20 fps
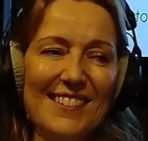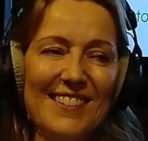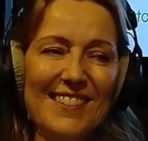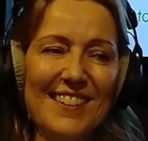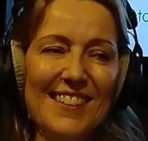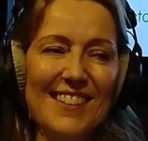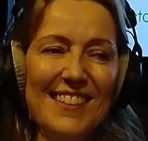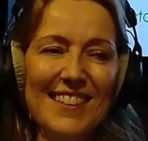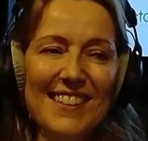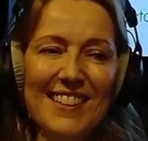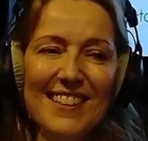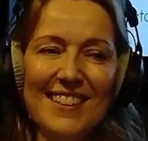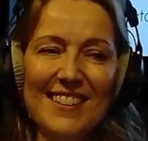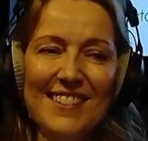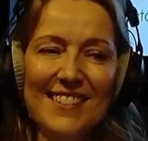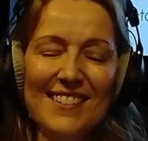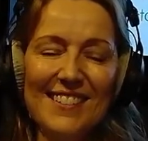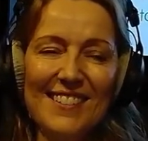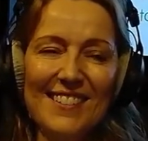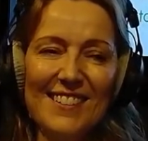I don't
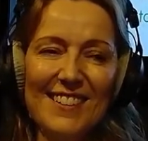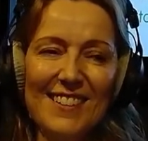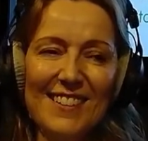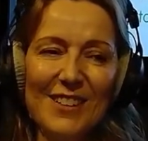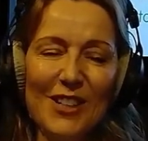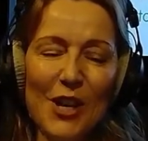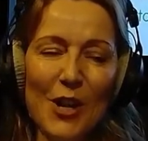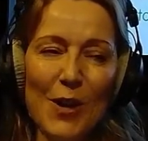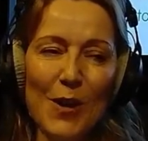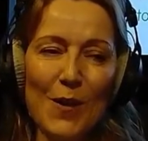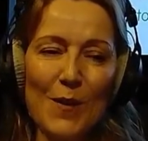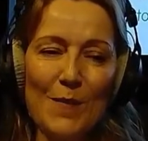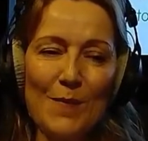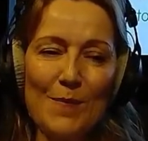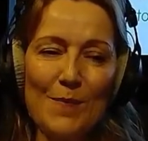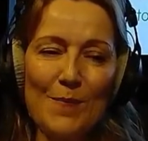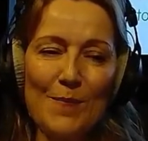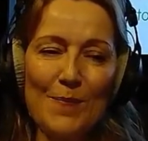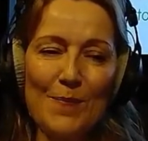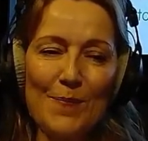know,
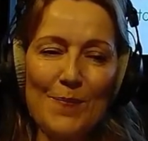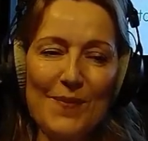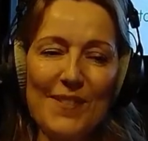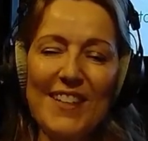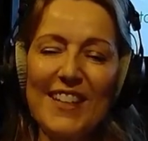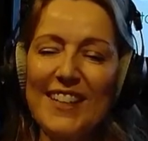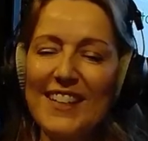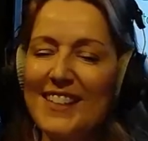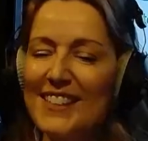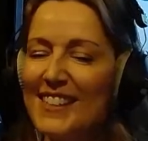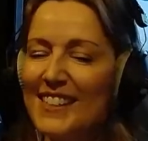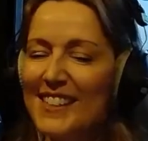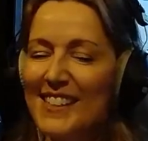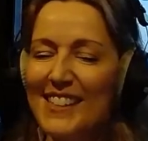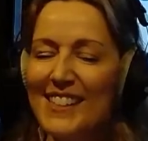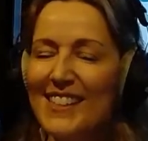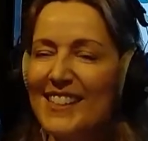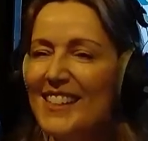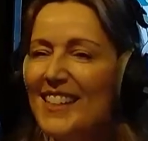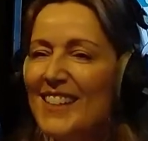getting
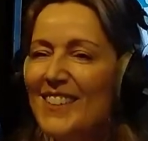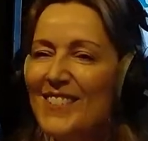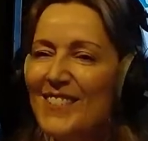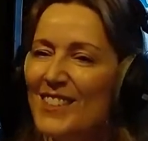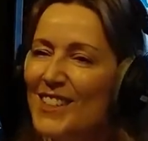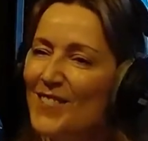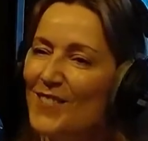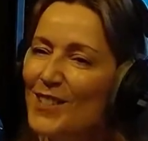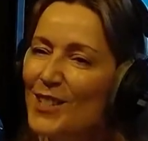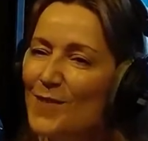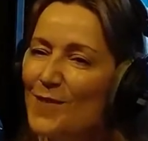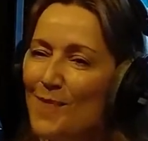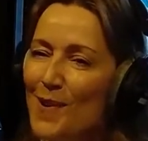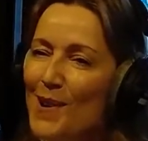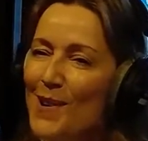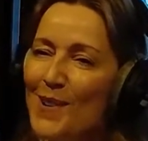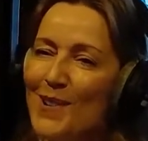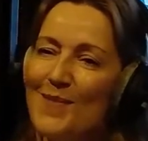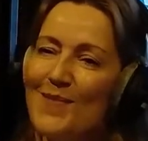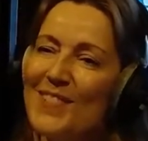decisions out of different
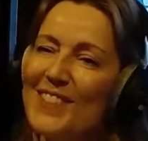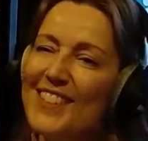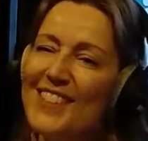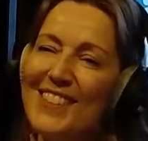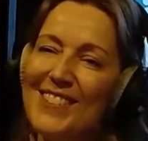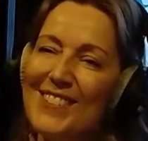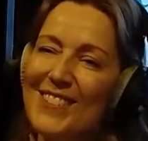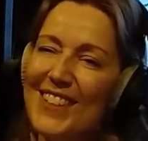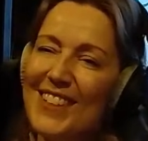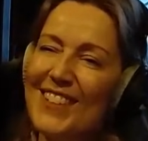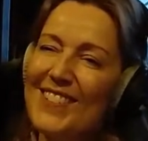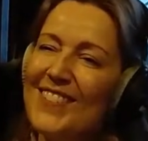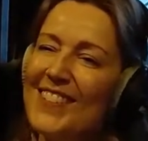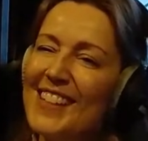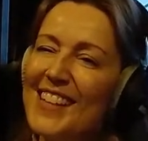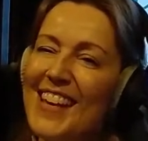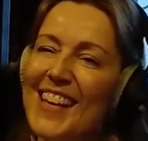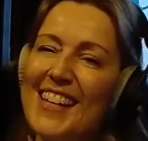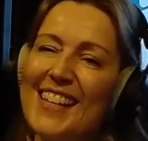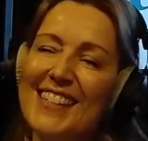departments, or kind of
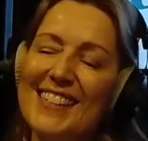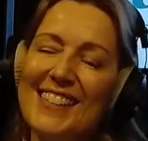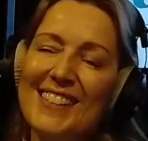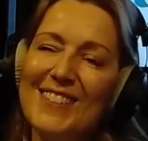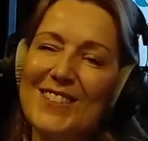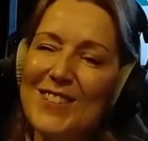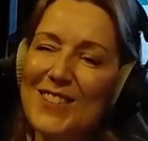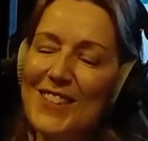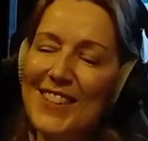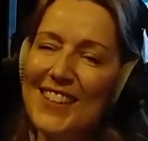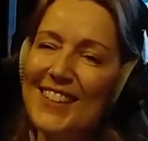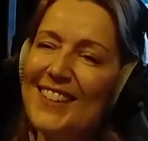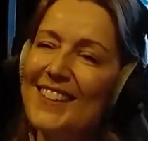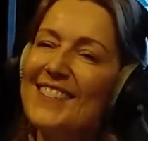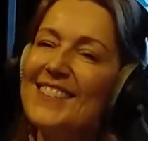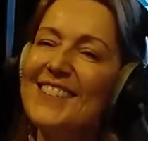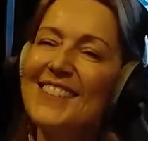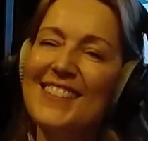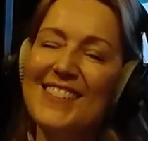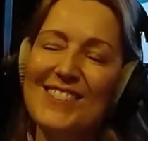liaising with,
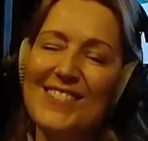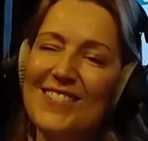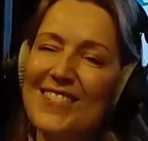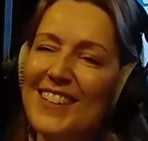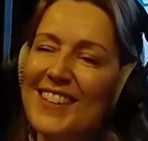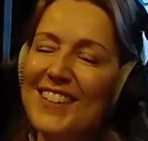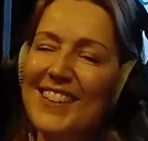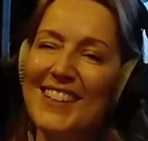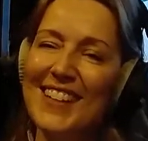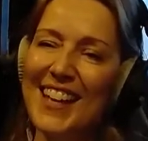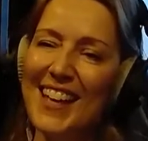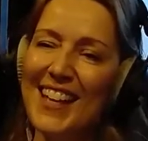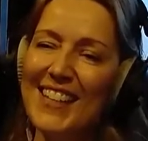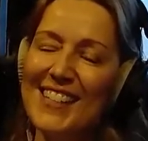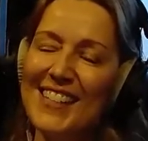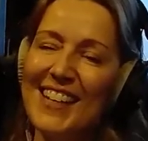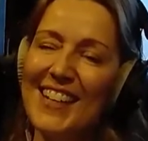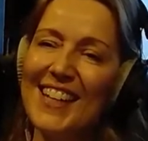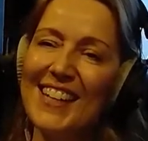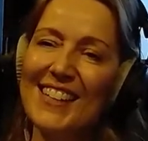it's just all that kind of
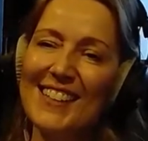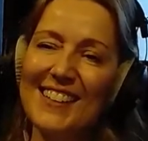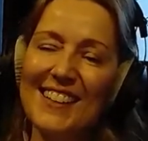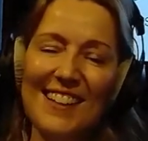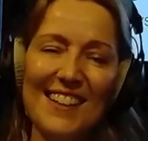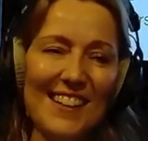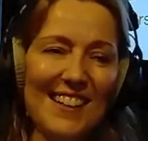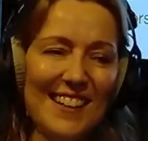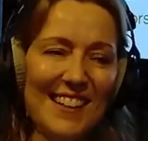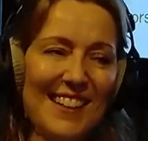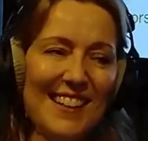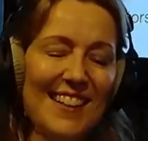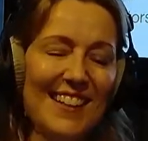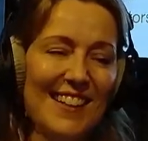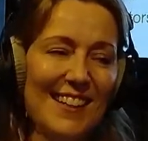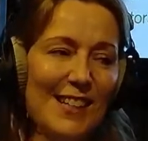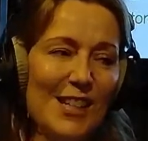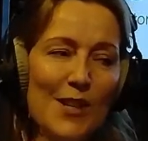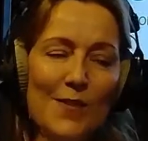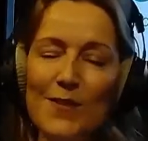headache, and then
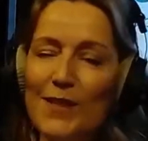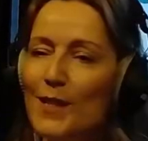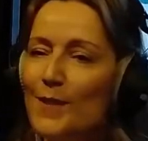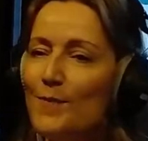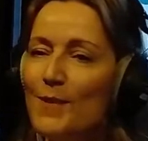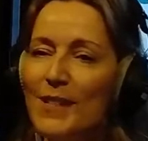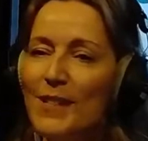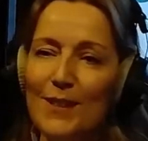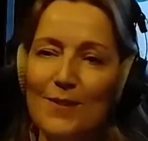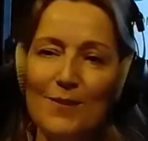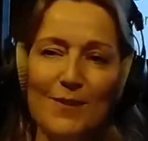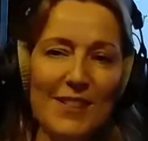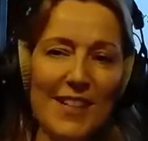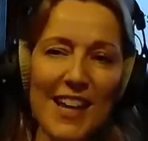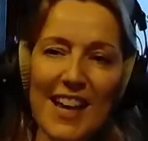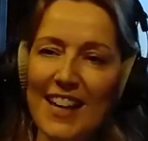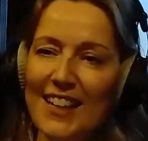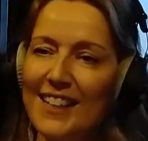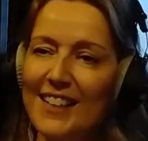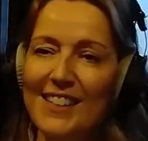inevitably some
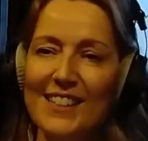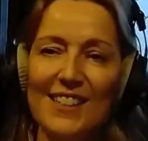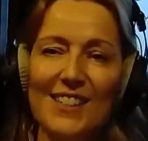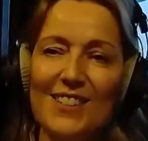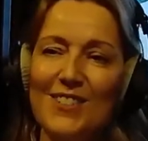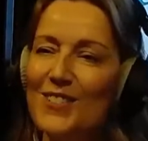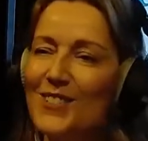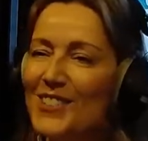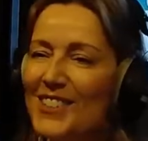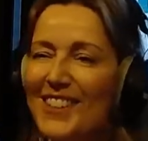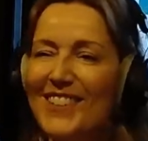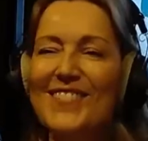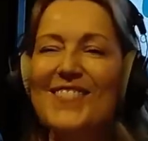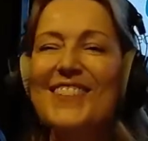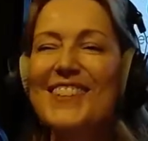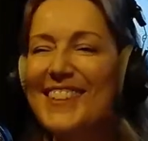tech issue or something.